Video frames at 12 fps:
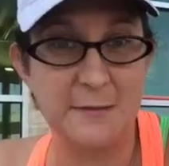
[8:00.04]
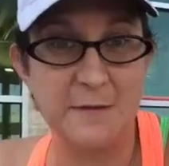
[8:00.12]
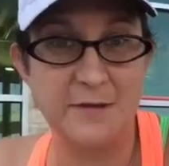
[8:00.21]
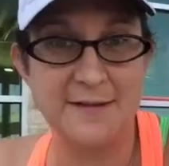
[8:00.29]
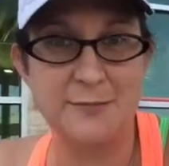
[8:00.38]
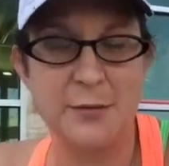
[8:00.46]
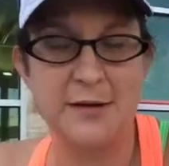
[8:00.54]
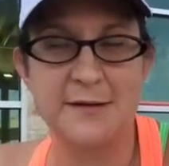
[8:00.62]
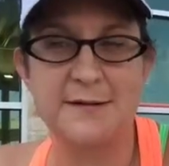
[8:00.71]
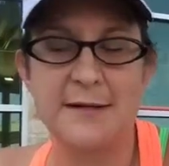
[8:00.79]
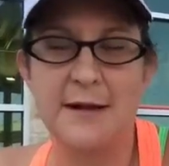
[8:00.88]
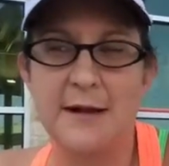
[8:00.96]
some of his
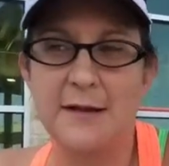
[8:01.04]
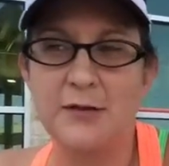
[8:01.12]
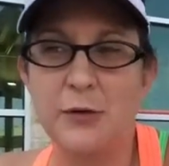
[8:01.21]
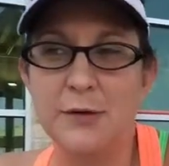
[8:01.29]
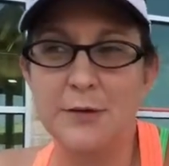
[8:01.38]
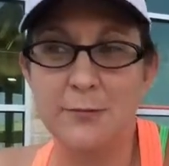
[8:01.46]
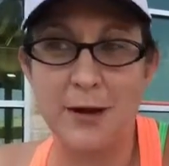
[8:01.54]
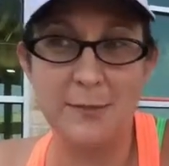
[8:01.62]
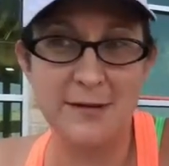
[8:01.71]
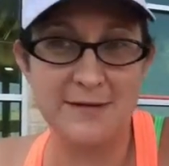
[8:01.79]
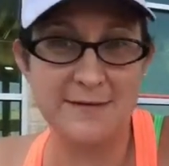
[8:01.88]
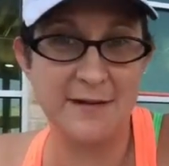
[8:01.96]
books. Tony
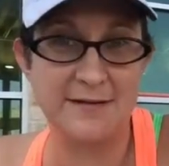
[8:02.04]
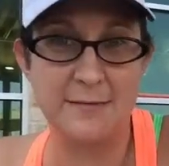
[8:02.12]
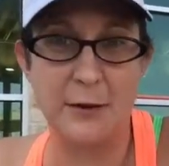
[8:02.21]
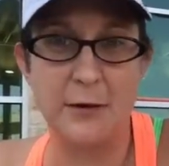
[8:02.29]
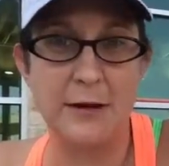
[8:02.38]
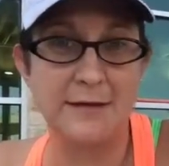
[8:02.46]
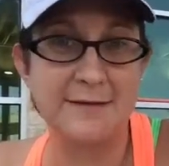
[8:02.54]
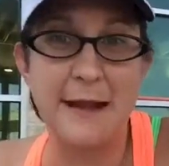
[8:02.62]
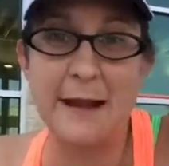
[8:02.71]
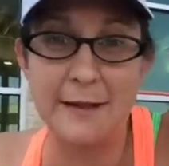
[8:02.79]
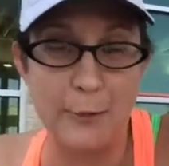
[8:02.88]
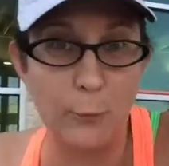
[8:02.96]
Robbins talks about
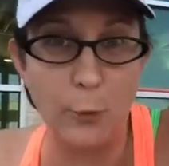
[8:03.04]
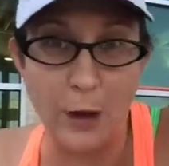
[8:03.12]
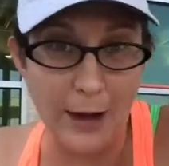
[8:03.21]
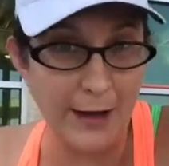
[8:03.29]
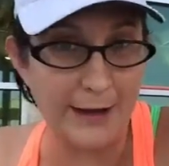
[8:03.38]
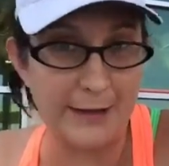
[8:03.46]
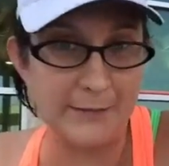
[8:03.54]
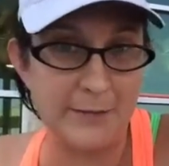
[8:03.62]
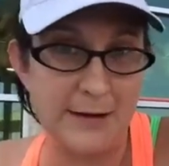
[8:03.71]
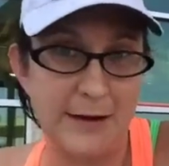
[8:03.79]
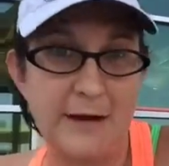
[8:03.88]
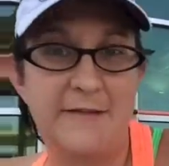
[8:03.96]
exactly why
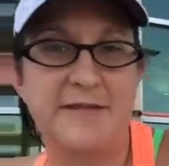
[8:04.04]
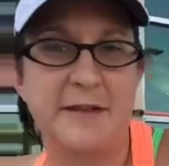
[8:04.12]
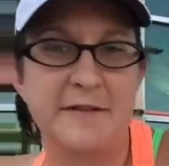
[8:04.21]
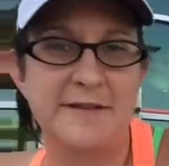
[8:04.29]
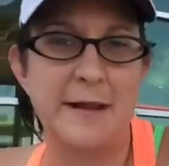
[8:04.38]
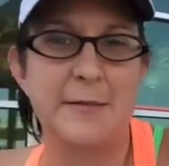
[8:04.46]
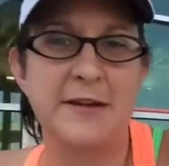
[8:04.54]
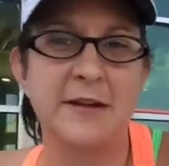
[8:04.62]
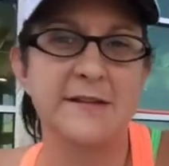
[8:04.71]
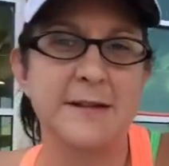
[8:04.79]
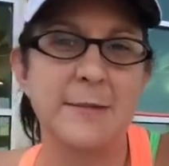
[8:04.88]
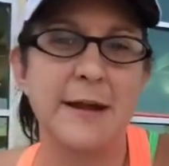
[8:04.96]
we have
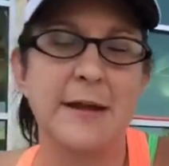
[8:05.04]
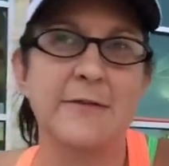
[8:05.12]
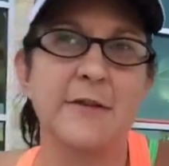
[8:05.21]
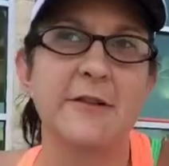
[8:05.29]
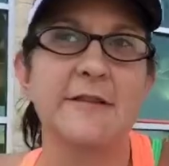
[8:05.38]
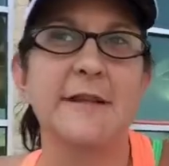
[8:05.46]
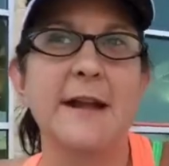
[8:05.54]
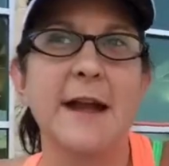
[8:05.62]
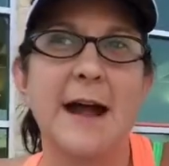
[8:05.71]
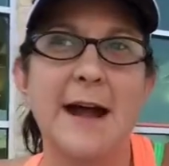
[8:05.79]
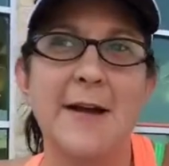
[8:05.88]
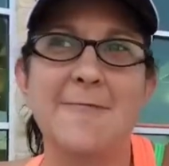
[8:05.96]
self-sabotaging behaviors.
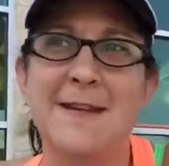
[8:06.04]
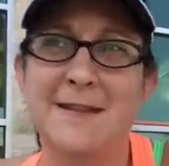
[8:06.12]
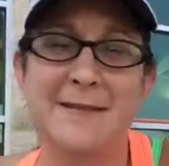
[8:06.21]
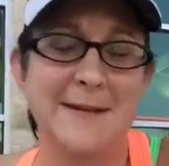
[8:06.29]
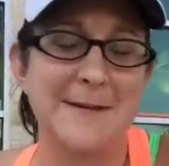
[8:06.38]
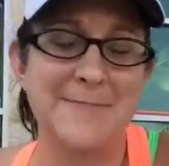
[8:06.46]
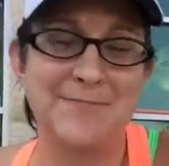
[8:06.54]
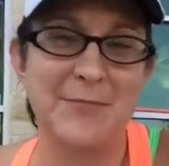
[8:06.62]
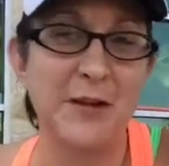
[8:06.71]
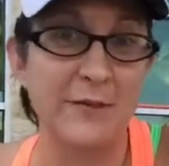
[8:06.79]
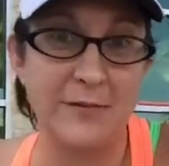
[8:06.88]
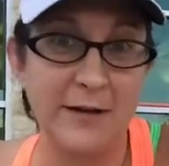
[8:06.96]

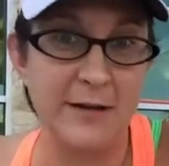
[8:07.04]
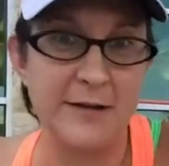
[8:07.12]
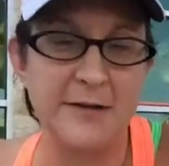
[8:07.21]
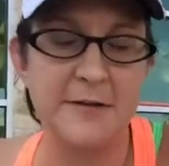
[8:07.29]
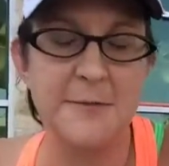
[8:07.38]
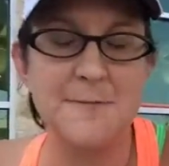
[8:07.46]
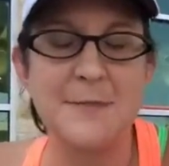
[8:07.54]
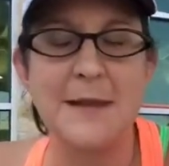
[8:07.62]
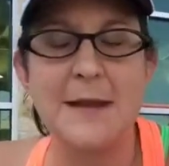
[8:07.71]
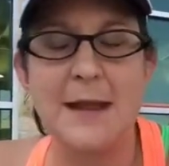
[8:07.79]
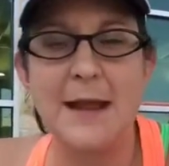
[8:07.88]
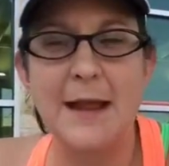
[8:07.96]
You can find it on YouTube.
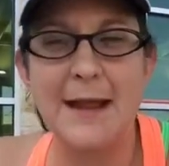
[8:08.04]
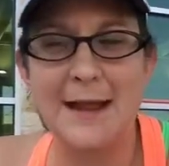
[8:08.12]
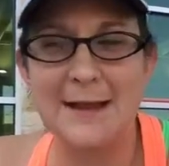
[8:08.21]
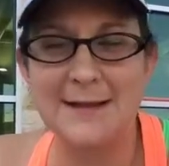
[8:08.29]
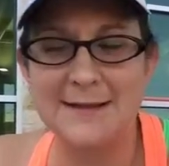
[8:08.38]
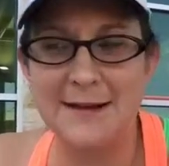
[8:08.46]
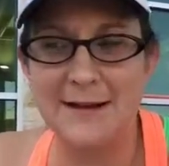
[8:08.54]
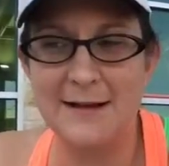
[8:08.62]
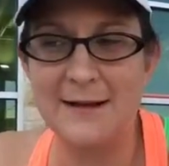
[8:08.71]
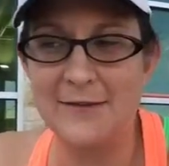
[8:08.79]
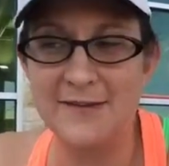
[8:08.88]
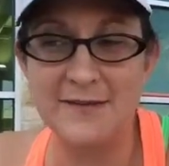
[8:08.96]

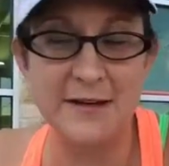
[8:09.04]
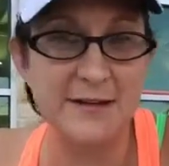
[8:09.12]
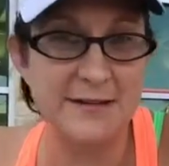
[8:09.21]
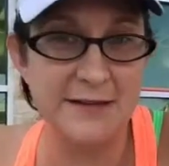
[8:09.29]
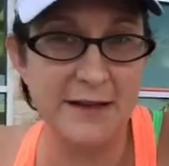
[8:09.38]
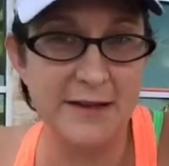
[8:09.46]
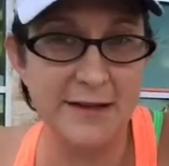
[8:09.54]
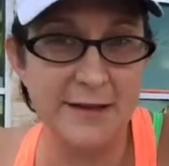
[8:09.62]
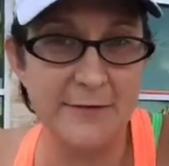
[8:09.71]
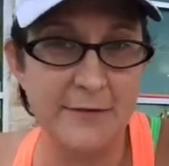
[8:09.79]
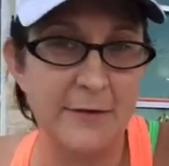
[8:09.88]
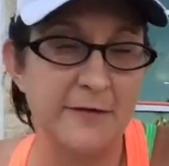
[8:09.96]
And even Sonia
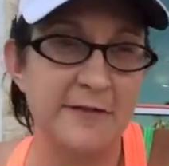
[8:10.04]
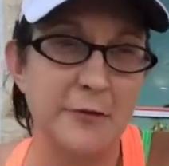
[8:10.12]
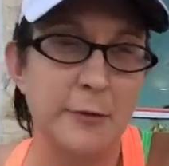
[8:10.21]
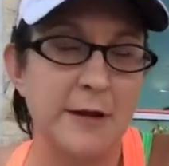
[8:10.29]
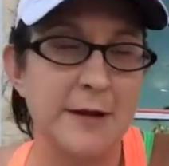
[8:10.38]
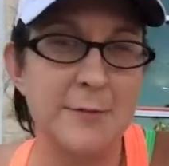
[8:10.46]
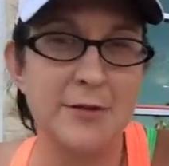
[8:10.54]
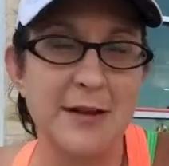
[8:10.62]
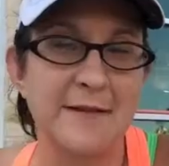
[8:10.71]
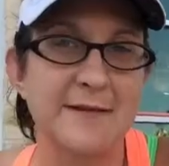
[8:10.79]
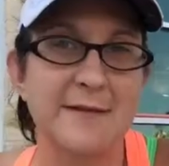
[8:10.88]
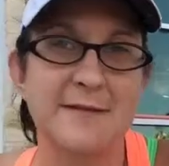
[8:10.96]
Dudley, for those who are in
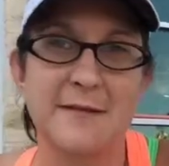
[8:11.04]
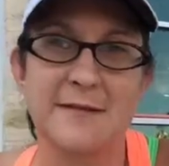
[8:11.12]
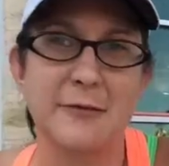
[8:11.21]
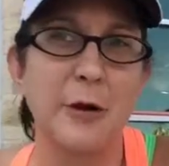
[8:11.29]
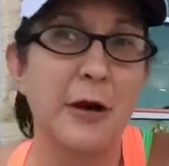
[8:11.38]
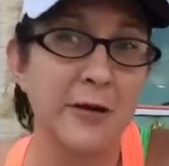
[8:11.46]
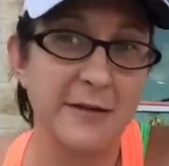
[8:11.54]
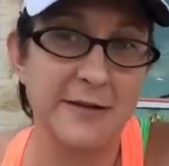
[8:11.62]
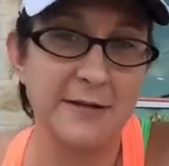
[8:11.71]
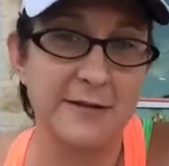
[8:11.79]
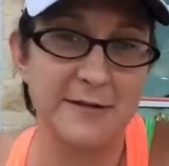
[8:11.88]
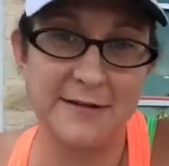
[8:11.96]
Plexus, those who
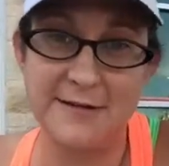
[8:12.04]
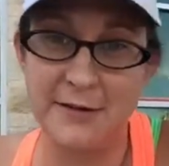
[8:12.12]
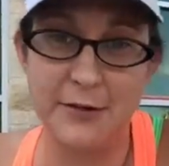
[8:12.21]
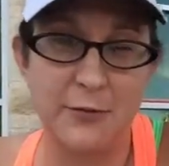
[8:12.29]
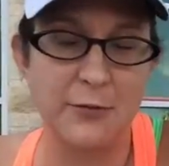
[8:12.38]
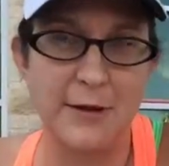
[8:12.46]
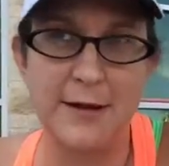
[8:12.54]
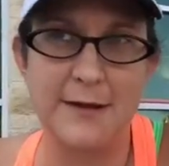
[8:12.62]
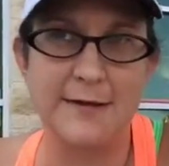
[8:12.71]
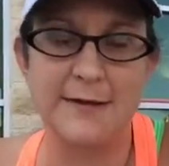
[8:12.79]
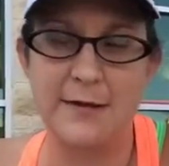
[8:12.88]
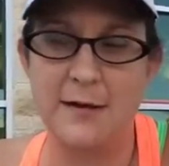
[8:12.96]
aren't, she's still a
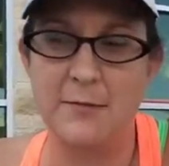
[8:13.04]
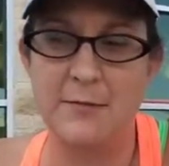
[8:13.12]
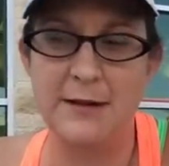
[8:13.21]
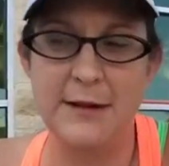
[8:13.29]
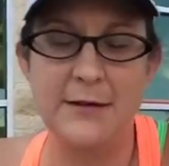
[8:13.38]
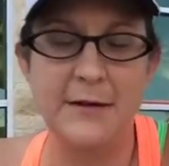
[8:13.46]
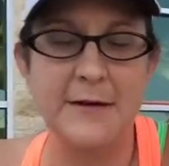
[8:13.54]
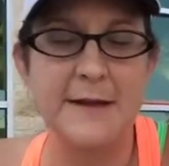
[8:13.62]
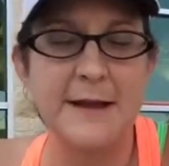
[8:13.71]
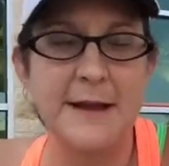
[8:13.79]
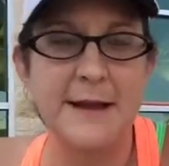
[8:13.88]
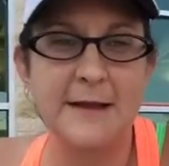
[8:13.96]
great leader.
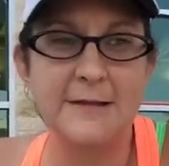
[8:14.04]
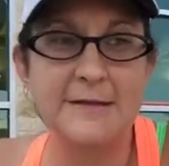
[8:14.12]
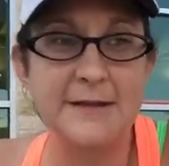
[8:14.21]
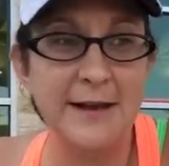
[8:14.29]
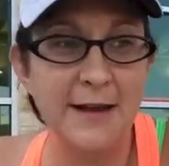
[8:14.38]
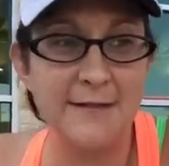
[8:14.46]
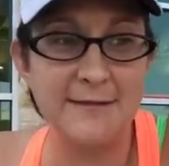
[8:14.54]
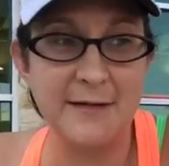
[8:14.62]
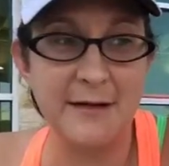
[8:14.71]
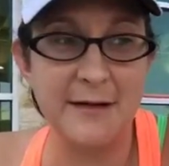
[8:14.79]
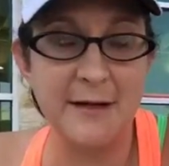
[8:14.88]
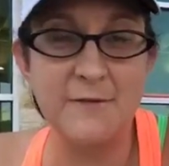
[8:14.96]
She has
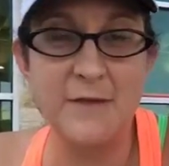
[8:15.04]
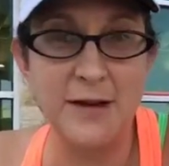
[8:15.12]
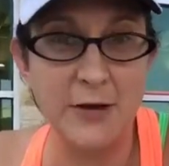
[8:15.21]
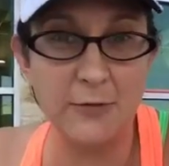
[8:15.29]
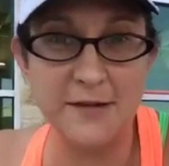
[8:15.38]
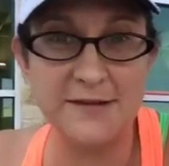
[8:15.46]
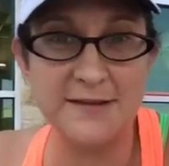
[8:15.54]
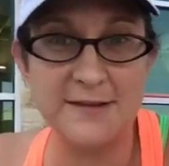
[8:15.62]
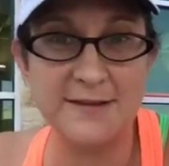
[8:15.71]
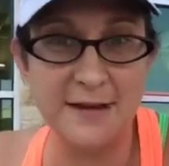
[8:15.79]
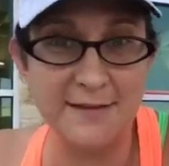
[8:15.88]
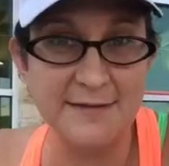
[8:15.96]
a video where she
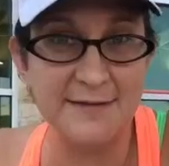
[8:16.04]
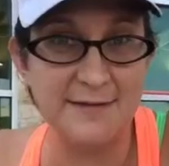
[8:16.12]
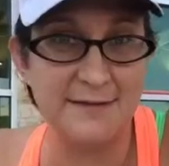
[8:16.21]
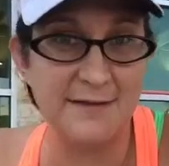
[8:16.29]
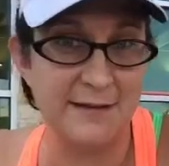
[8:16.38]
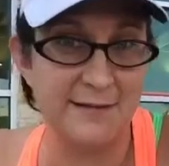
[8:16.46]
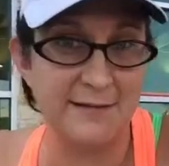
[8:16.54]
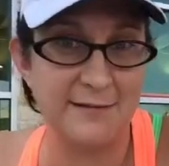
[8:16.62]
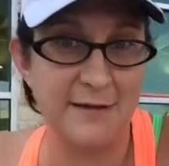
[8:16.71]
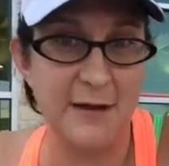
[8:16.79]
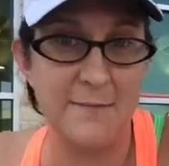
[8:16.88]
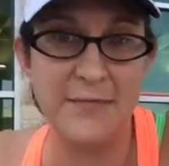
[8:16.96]
discusses
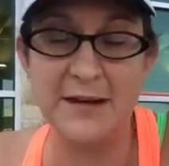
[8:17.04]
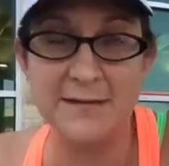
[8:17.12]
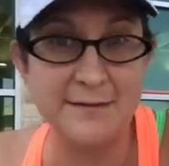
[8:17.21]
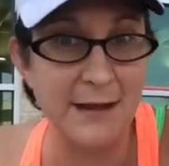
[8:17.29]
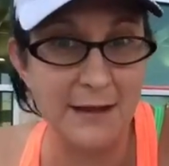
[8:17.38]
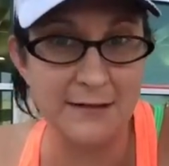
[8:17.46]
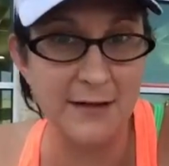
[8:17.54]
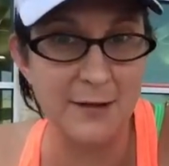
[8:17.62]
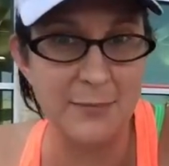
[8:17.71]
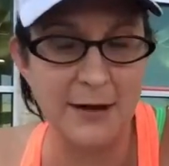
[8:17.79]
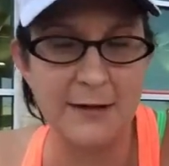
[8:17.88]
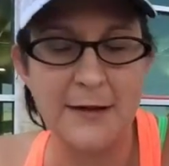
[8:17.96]
this exact
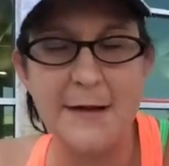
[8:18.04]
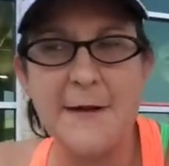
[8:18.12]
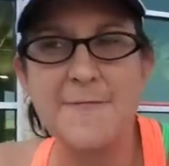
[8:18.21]
topic.